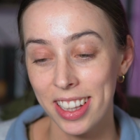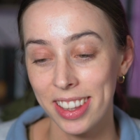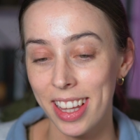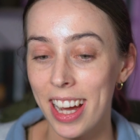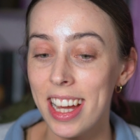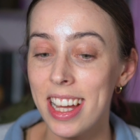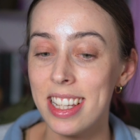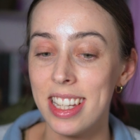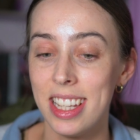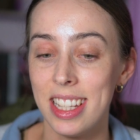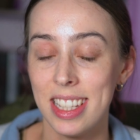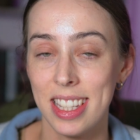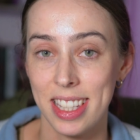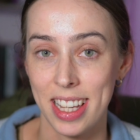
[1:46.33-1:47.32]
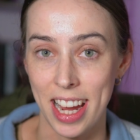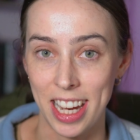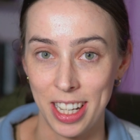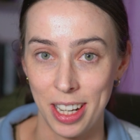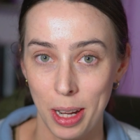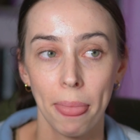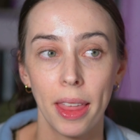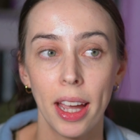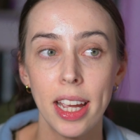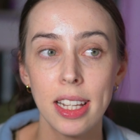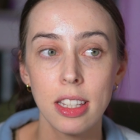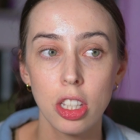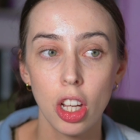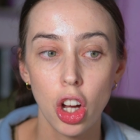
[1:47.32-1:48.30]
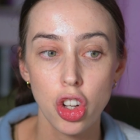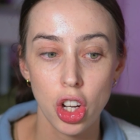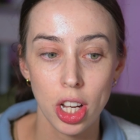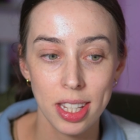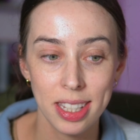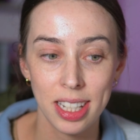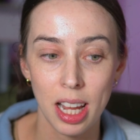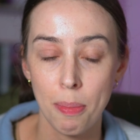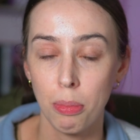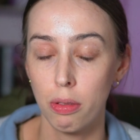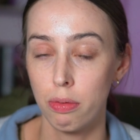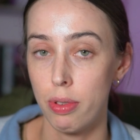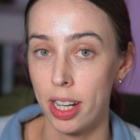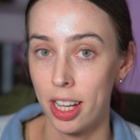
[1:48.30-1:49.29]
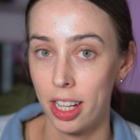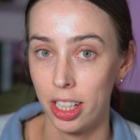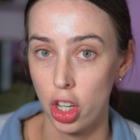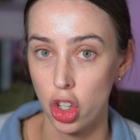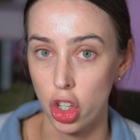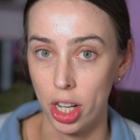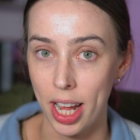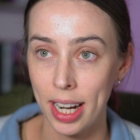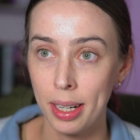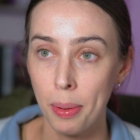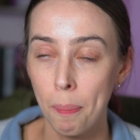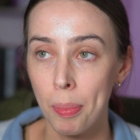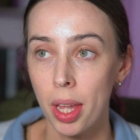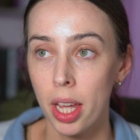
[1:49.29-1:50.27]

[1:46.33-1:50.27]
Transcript: That is insane. That is such a stamp of recognition. And